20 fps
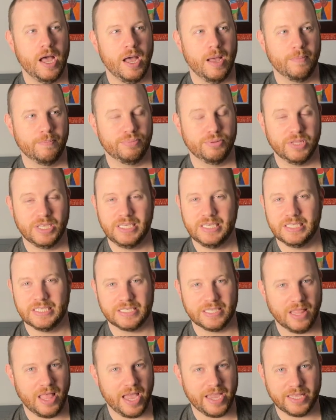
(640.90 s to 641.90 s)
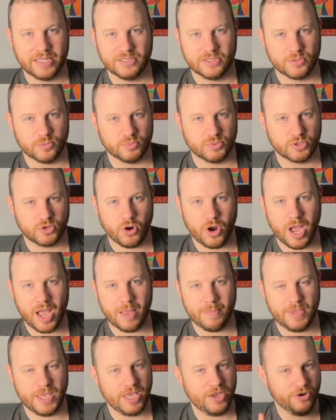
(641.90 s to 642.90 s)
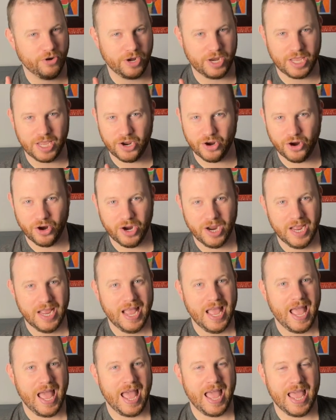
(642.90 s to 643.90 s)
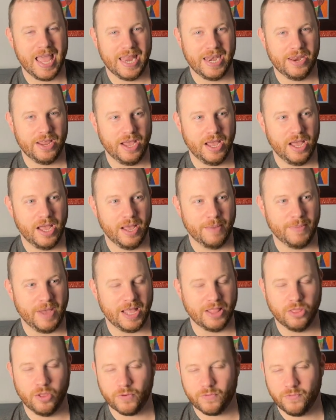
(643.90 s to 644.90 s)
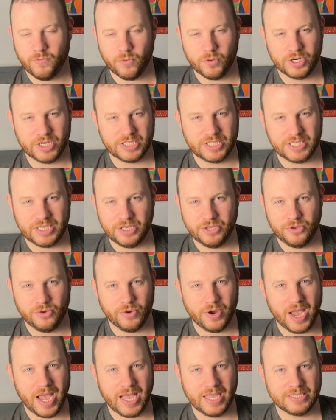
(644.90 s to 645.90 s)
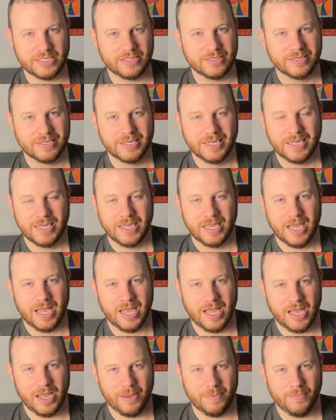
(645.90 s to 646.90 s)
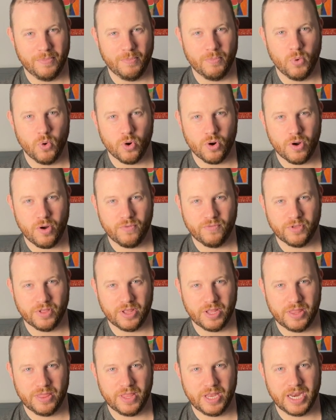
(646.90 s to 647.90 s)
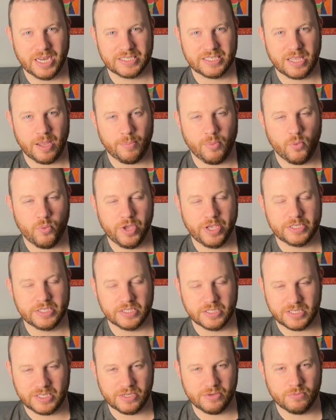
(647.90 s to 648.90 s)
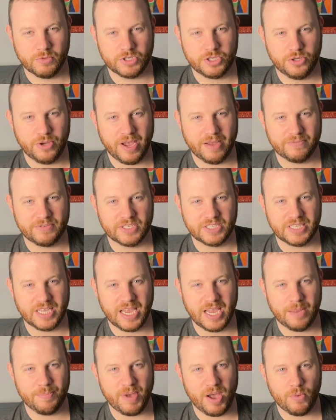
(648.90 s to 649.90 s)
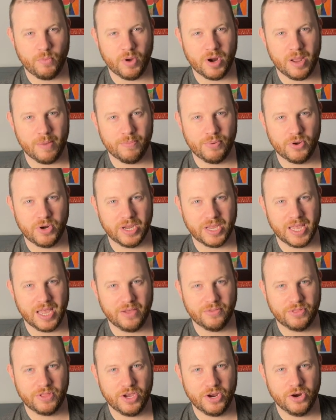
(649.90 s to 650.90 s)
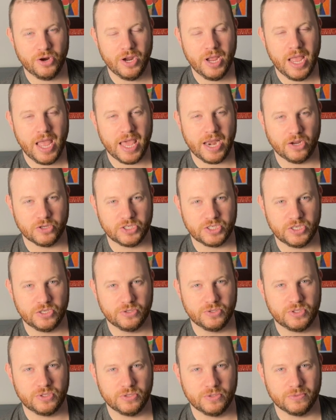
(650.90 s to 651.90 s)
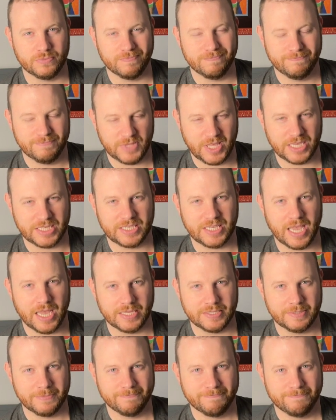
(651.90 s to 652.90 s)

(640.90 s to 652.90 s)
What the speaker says: Please like and subscribe here and here. And I look forward to seeing you guys more over the next couple weeks and seeing what you have to say about what I'm putting out there. And I'll see you soon. Thanks, guys.